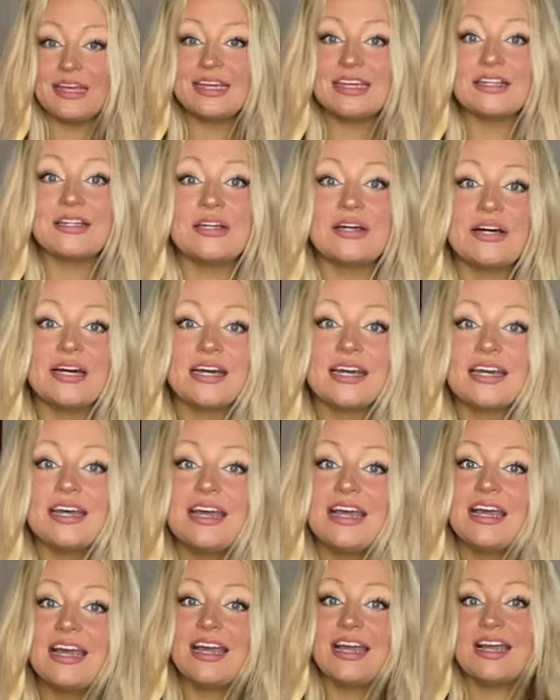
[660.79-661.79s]
it look.
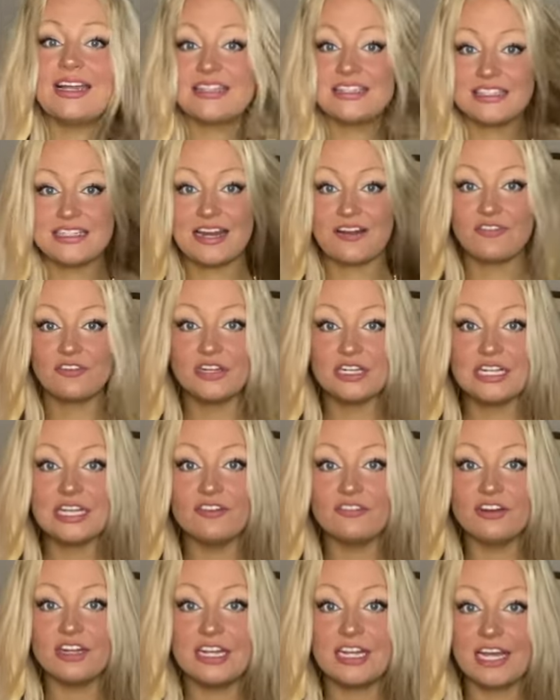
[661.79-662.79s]
It's definitely
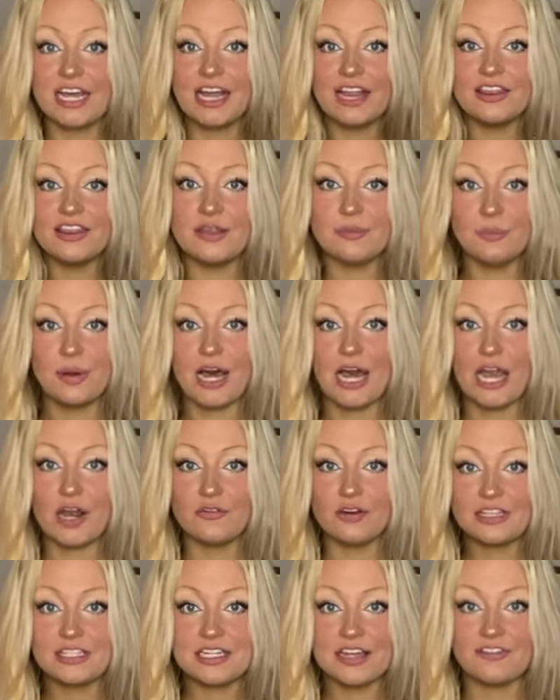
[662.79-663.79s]
giving the
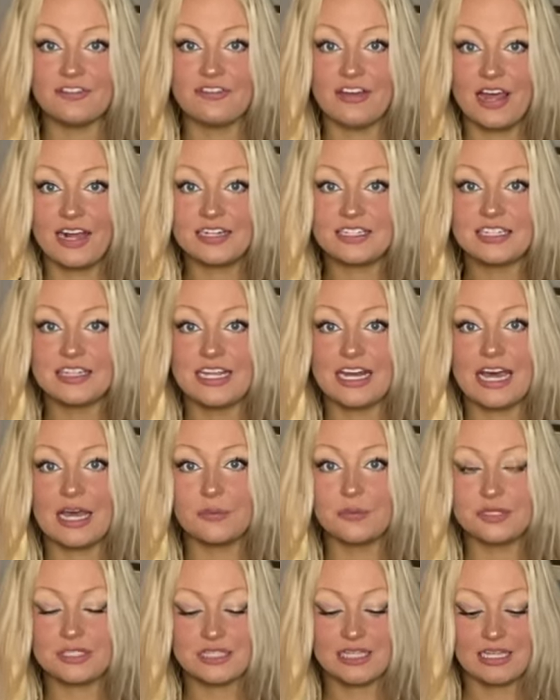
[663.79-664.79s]
pirate effect that I
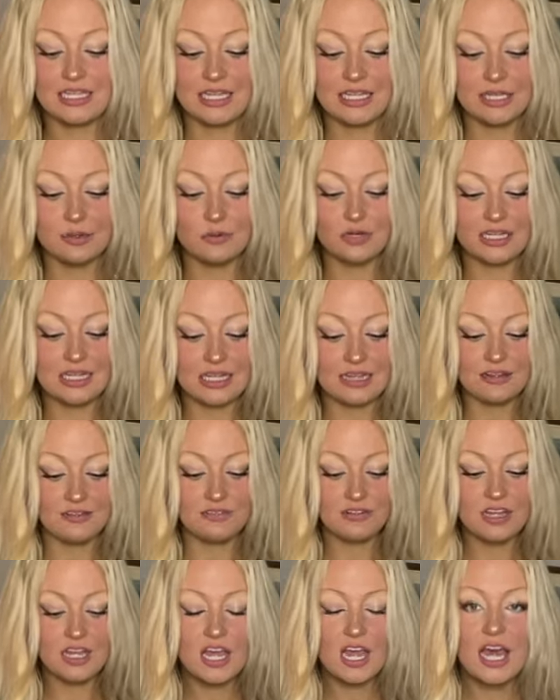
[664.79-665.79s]
was thinking would
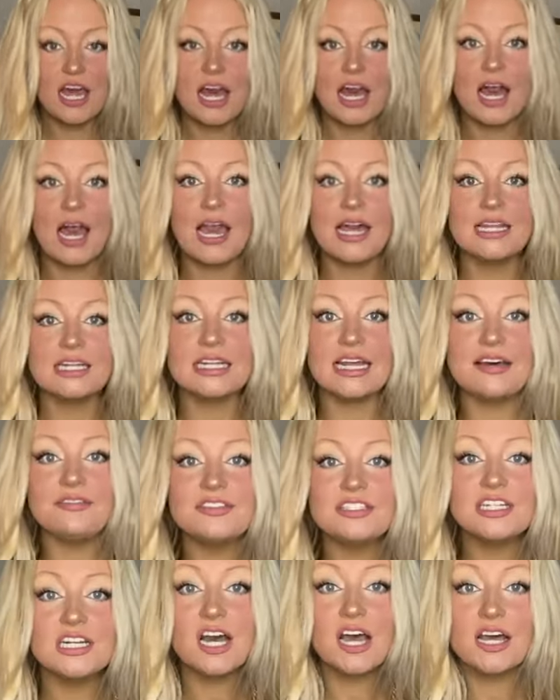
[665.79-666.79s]
give. I
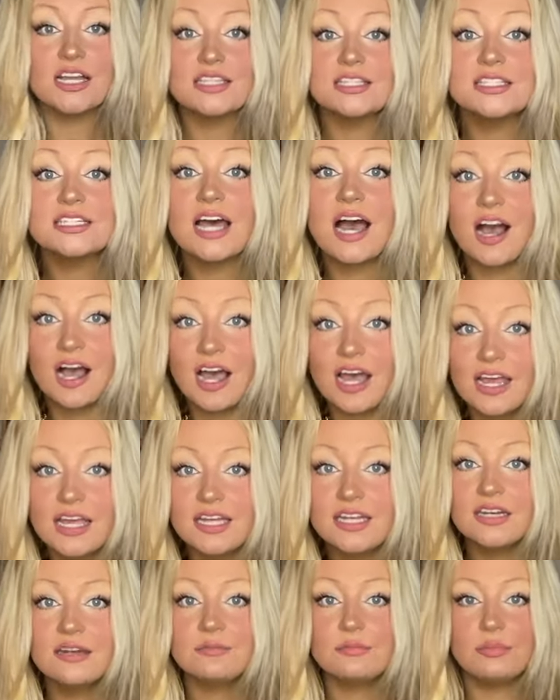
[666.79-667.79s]
left it
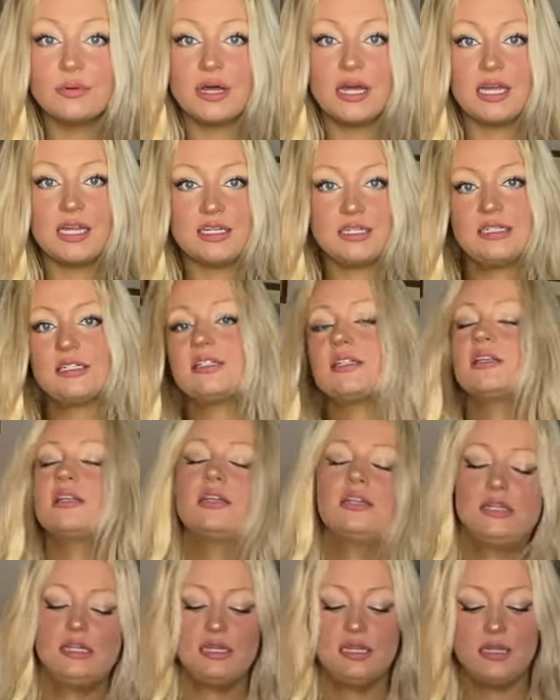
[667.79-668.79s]
untied, but
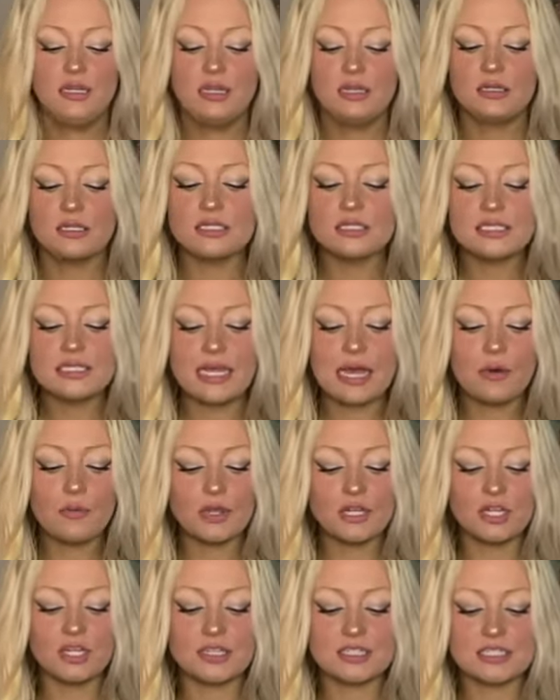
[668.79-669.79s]
let's see how
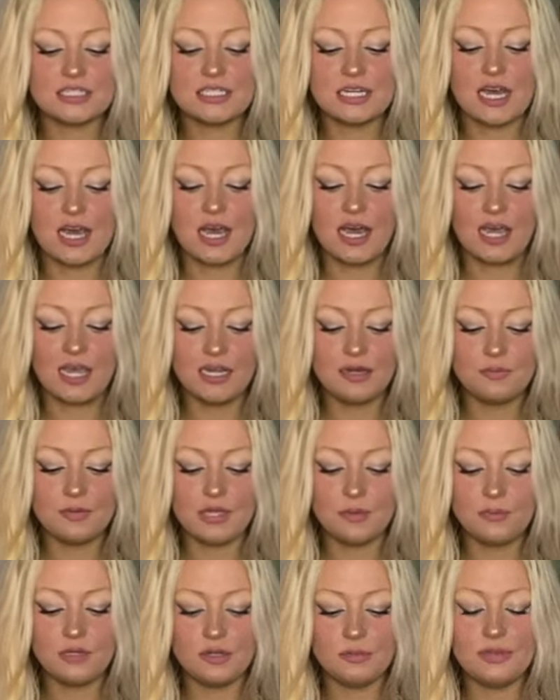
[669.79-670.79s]
it looks tied.
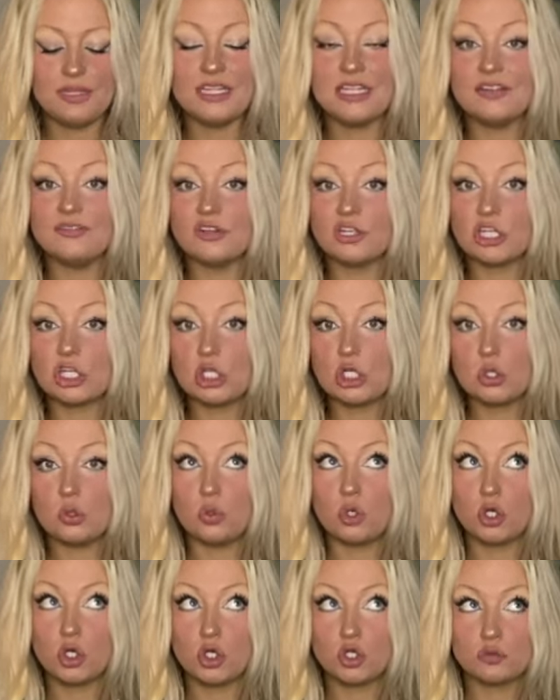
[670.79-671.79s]
Maybe it'd be even
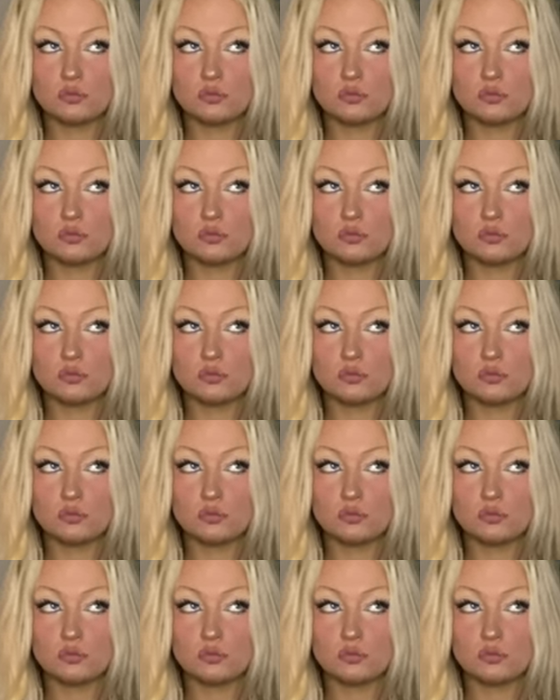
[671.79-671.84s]
cuter.